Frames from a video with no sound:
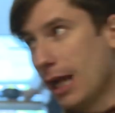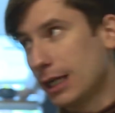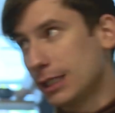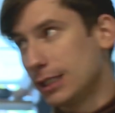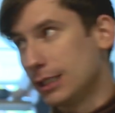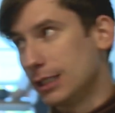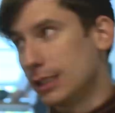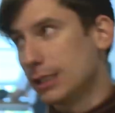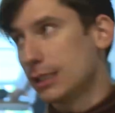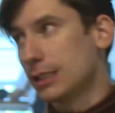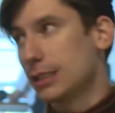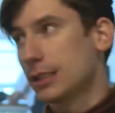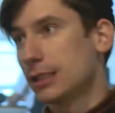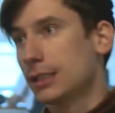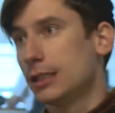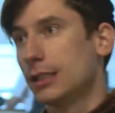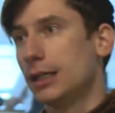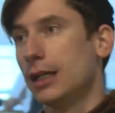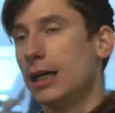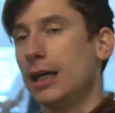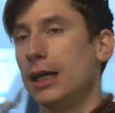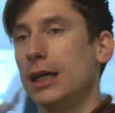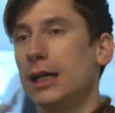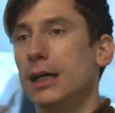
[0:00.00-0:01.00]
back to this,
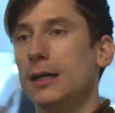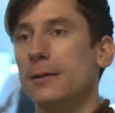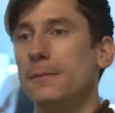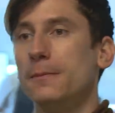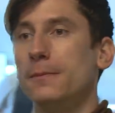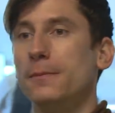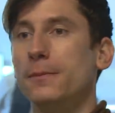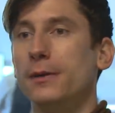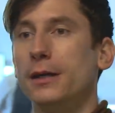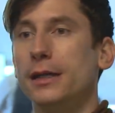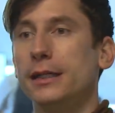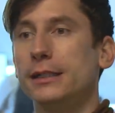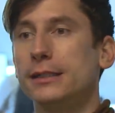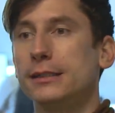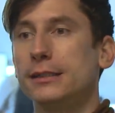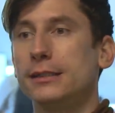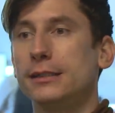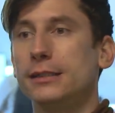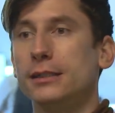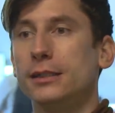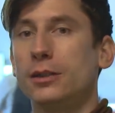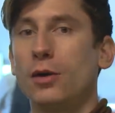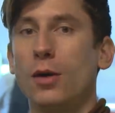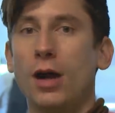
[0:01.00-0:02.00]
uh,
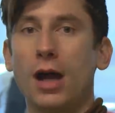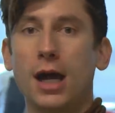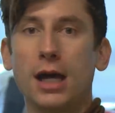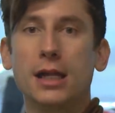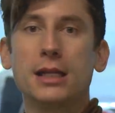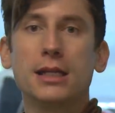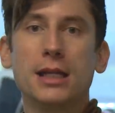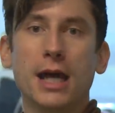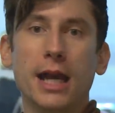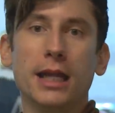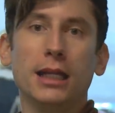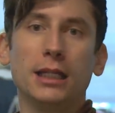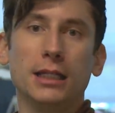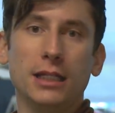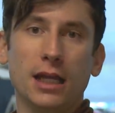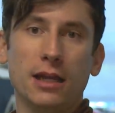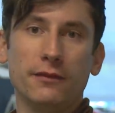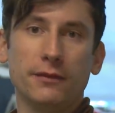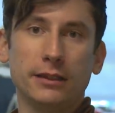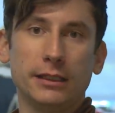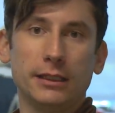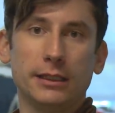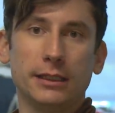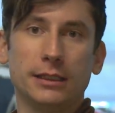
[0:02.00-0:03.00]
but, you know, on 9
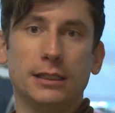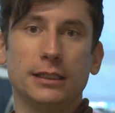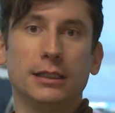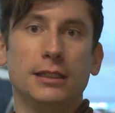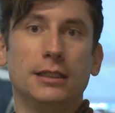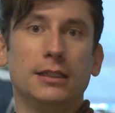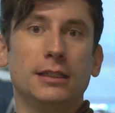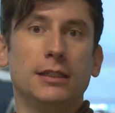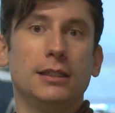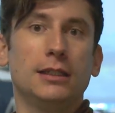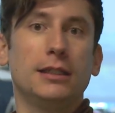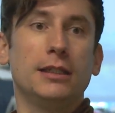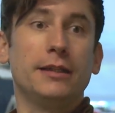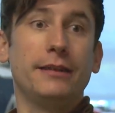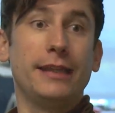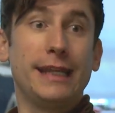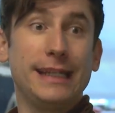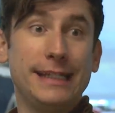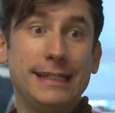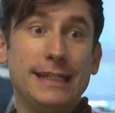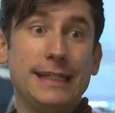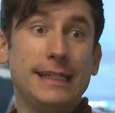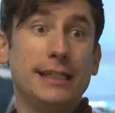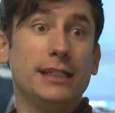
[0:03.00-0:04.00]
11,
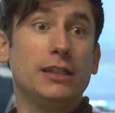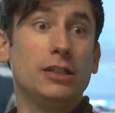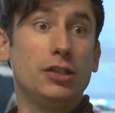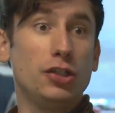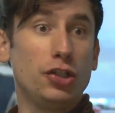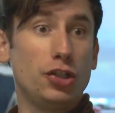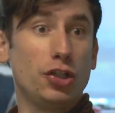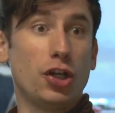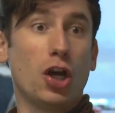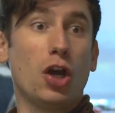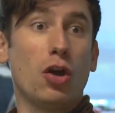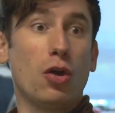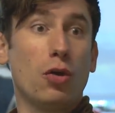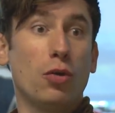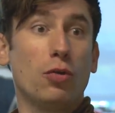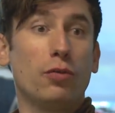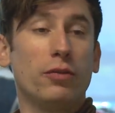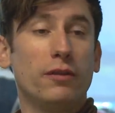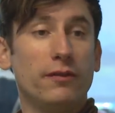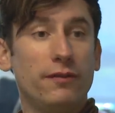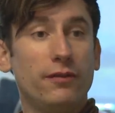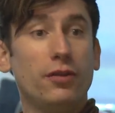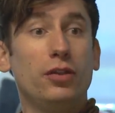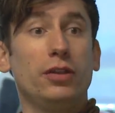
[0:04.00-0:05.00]
they did
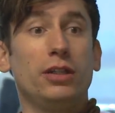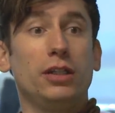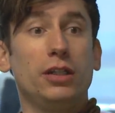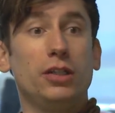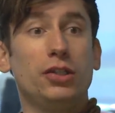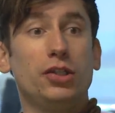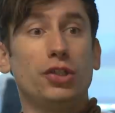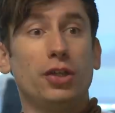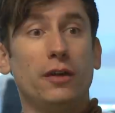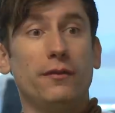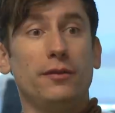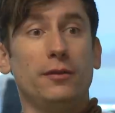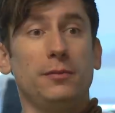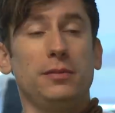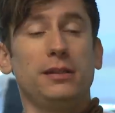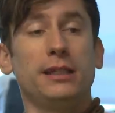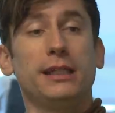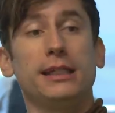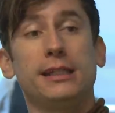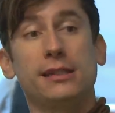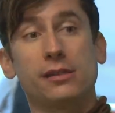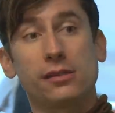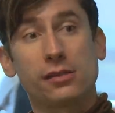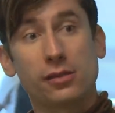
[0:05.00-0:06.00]
show the footage of the
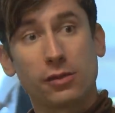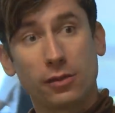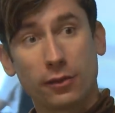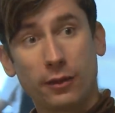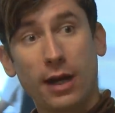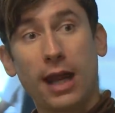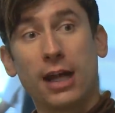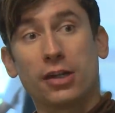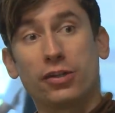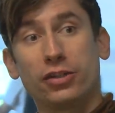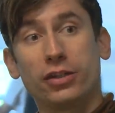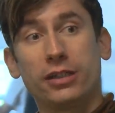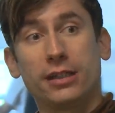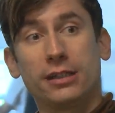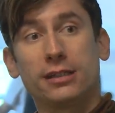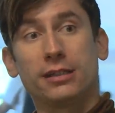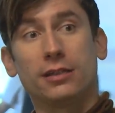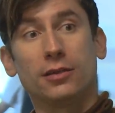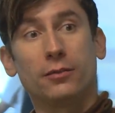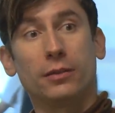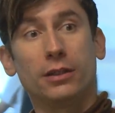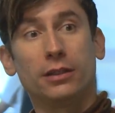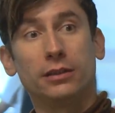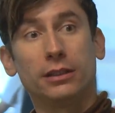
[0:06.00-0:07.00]
planes crashing
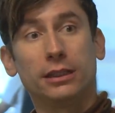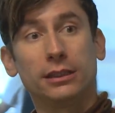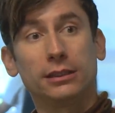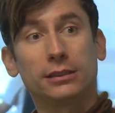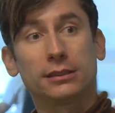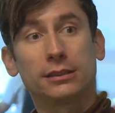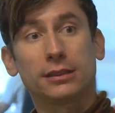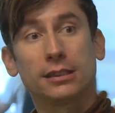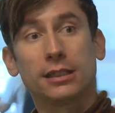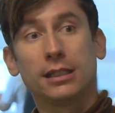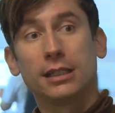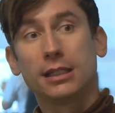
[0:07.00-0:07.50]
into the buildings.